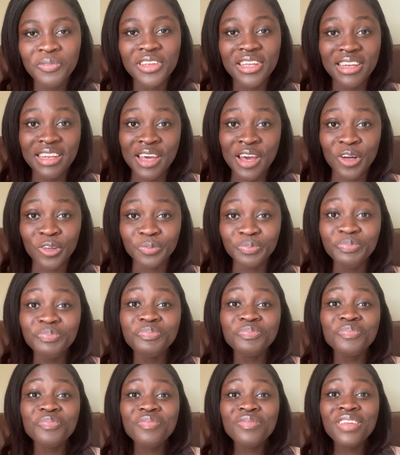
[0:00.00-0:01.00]
now,
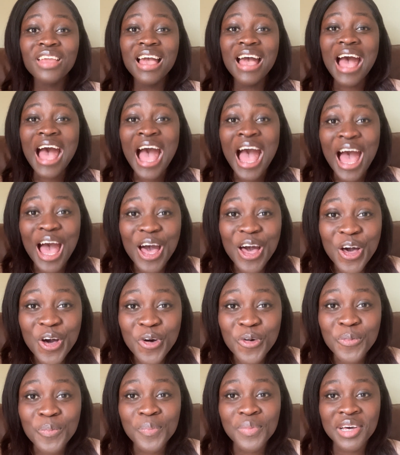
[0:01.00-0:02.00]
how
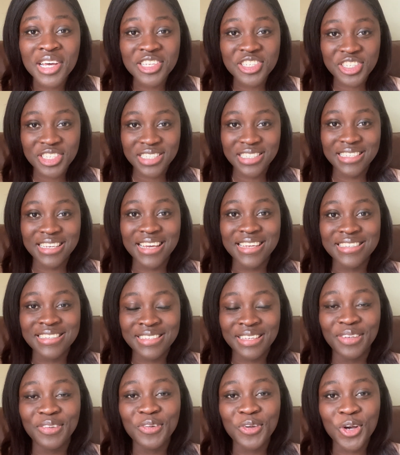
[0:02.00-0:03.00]
much does
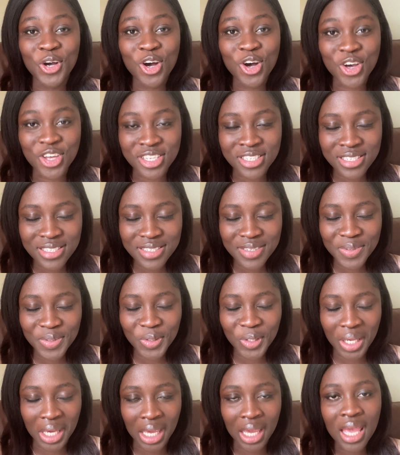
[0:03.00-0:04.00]
it cost?
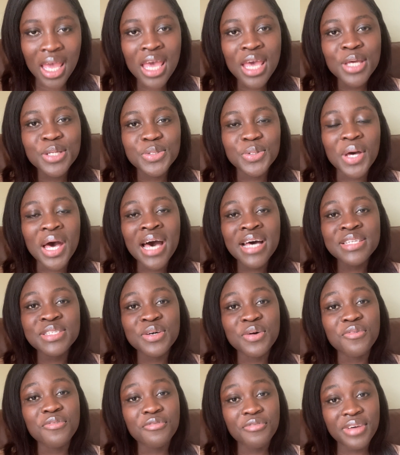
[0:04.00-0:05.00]
Okay, so as
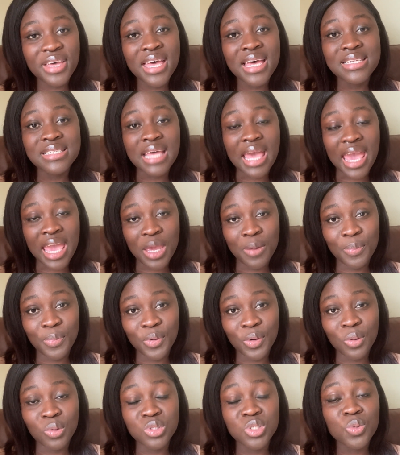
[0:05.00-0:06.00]
of 1st
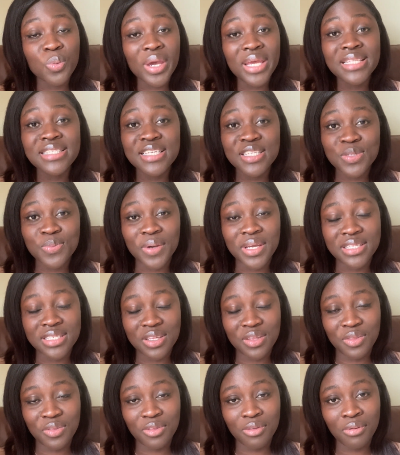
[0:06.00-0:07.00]
April
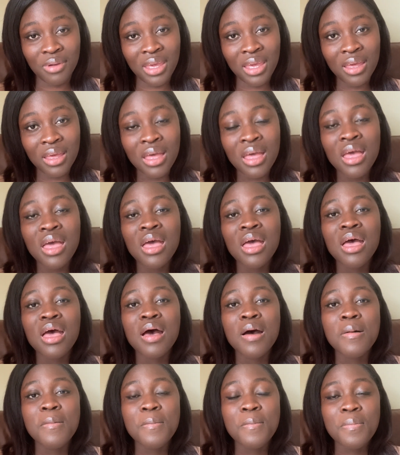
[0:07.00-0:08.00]
2023,
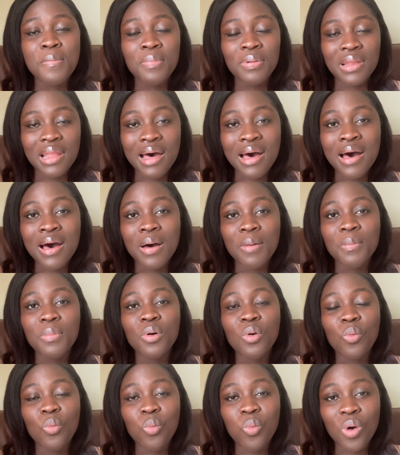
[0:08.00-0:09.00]
PLAB
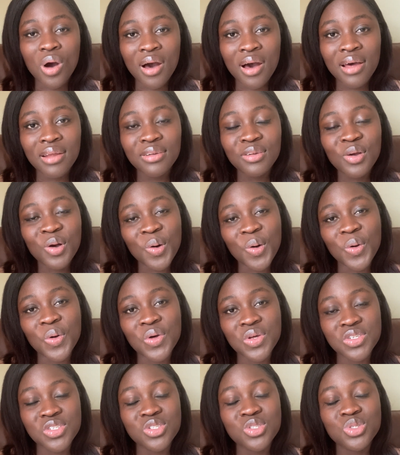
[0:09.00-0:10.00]
1
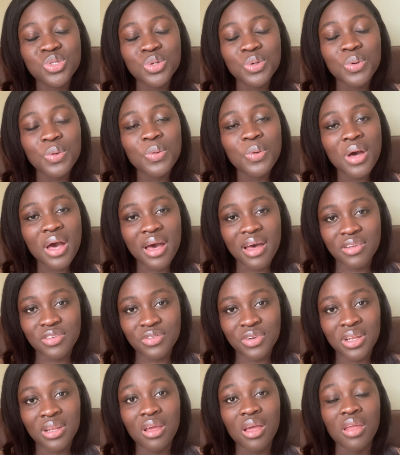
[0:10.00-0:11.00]
costs
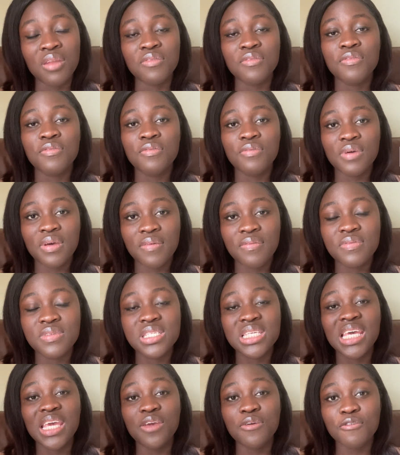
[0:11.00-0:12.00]

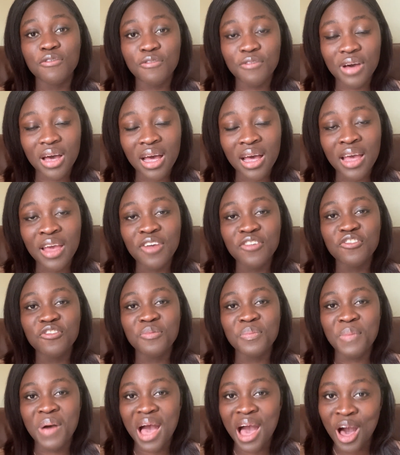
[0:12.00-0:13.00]

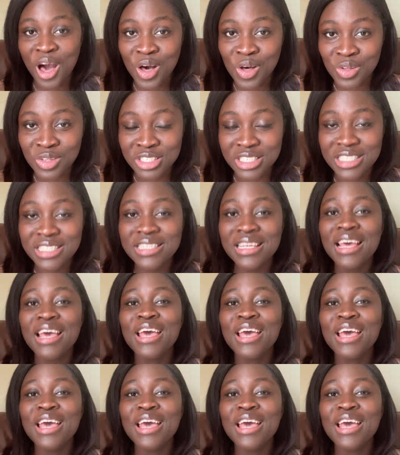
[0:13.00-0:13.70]
£255